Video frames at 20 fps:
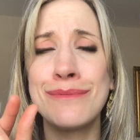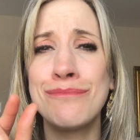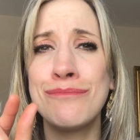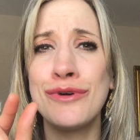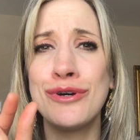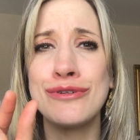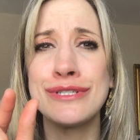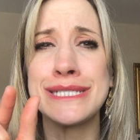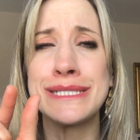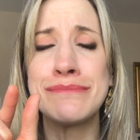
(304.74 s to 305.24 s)
the
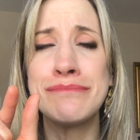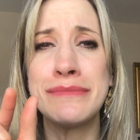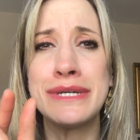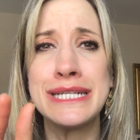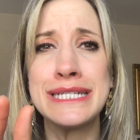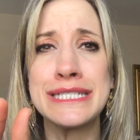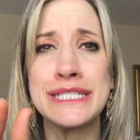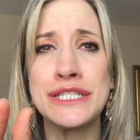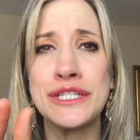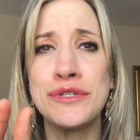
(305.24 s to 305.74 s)
most
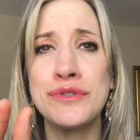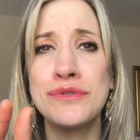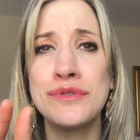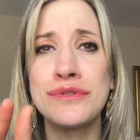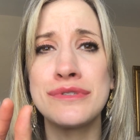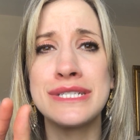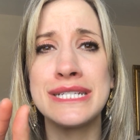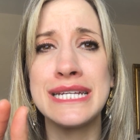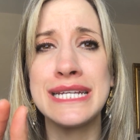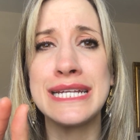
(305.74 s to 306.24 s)

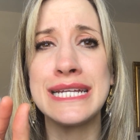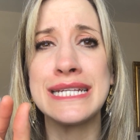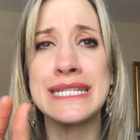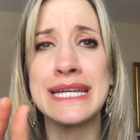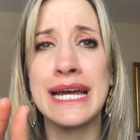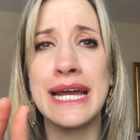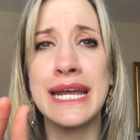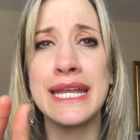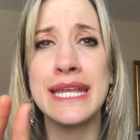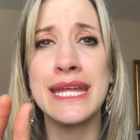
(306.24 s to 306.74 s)
minuscule, teeny
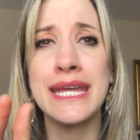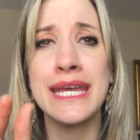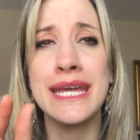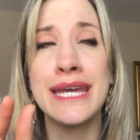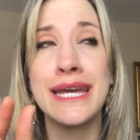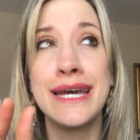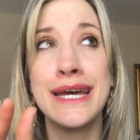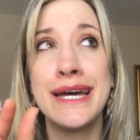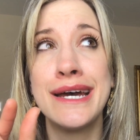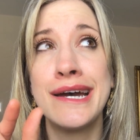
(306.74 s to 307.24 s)

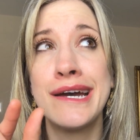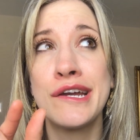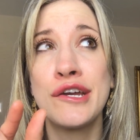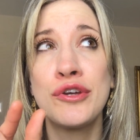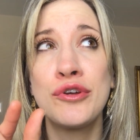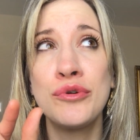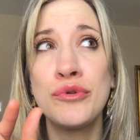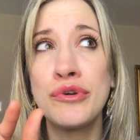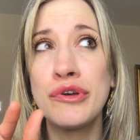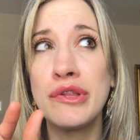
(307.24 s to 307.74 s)
tiny
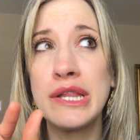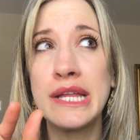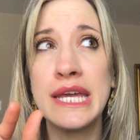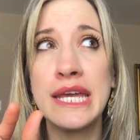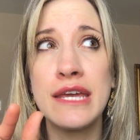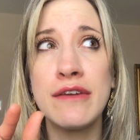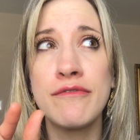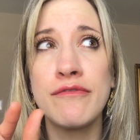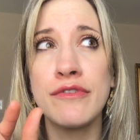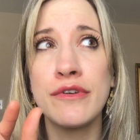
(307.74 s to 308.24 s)

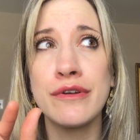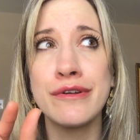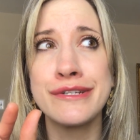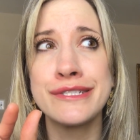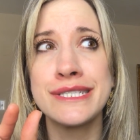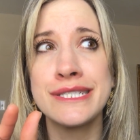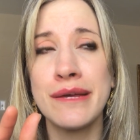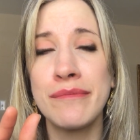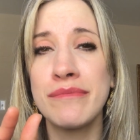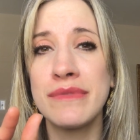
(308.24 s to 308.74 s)
Googling for
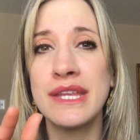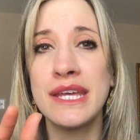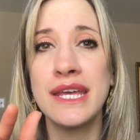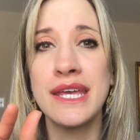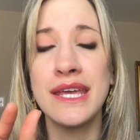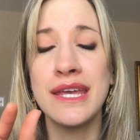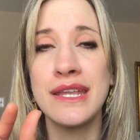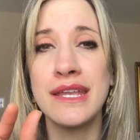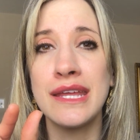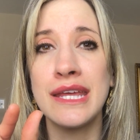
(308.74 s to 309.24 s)

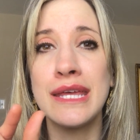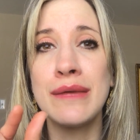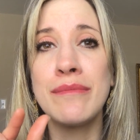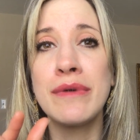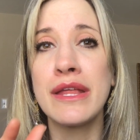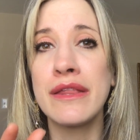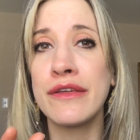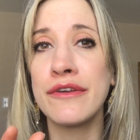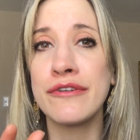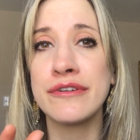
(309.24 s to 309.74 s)
something and
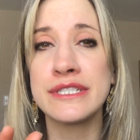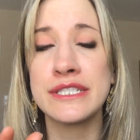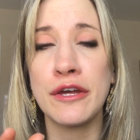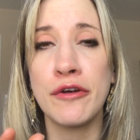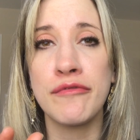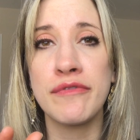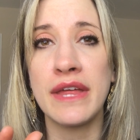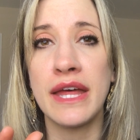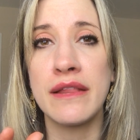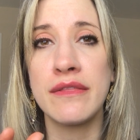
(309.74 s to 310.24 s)
emailing
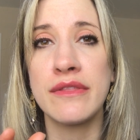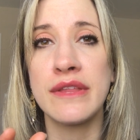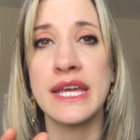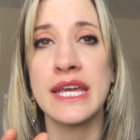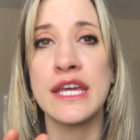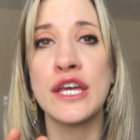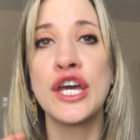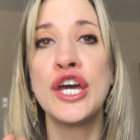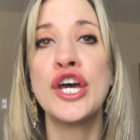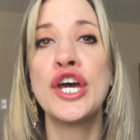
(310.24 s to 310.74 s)
yourself that
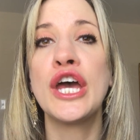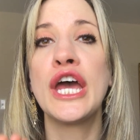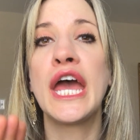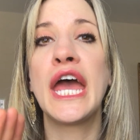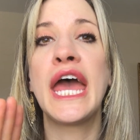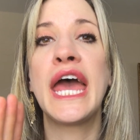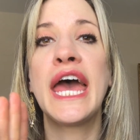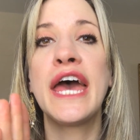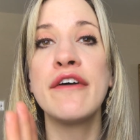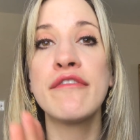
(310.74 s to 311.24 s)
link.
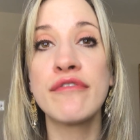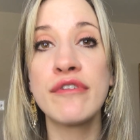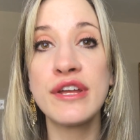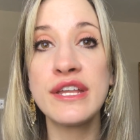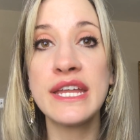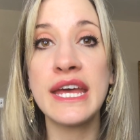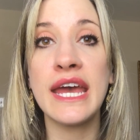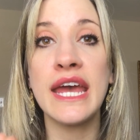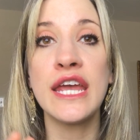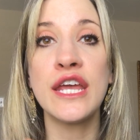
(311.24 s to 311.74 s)

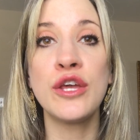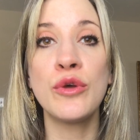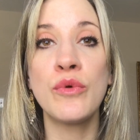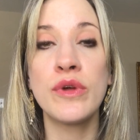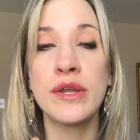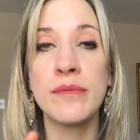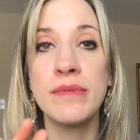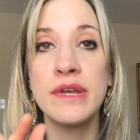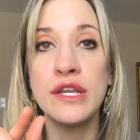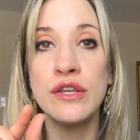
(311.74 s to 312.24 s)
Every day you
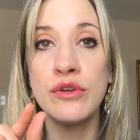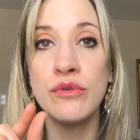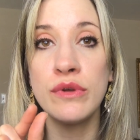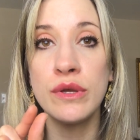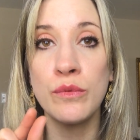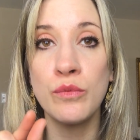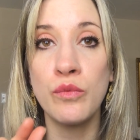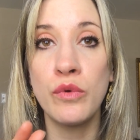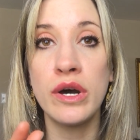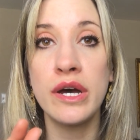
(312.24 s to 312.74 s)
want to be
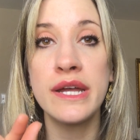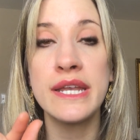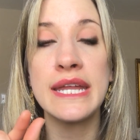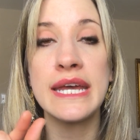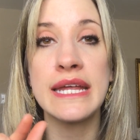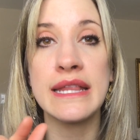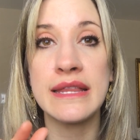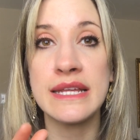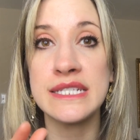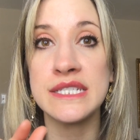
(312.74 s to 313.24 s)
doing
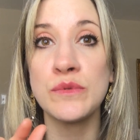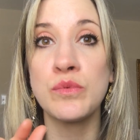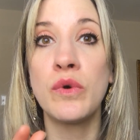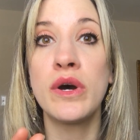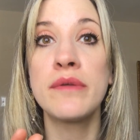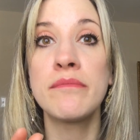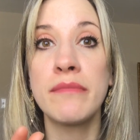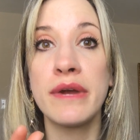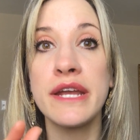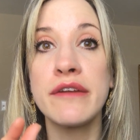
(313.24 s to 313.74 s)
at least
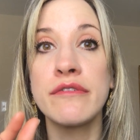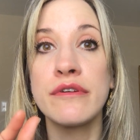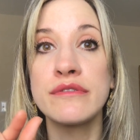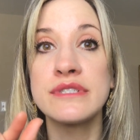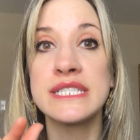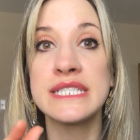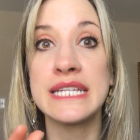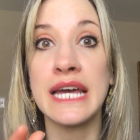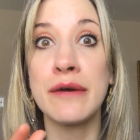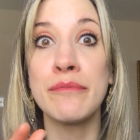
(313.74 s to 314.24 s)
one micro
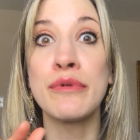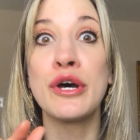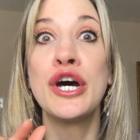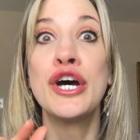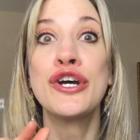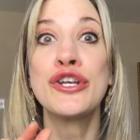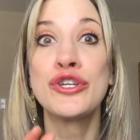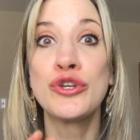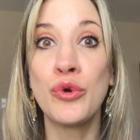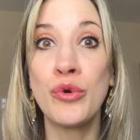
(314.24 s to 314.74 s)
step
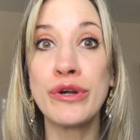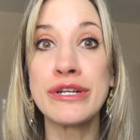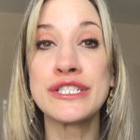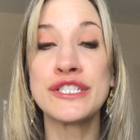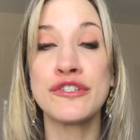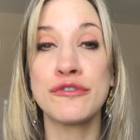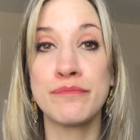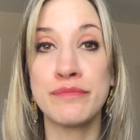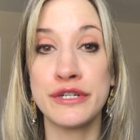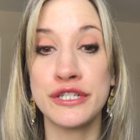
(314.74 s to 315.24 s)

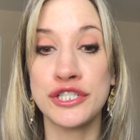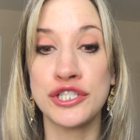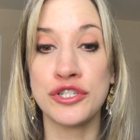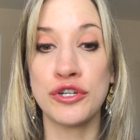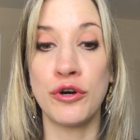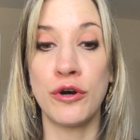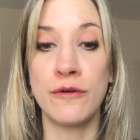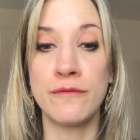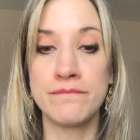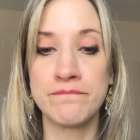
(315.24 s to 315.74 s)
towards your push
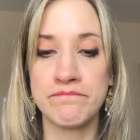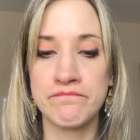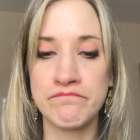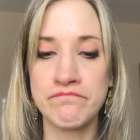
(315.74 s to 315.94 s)
goal.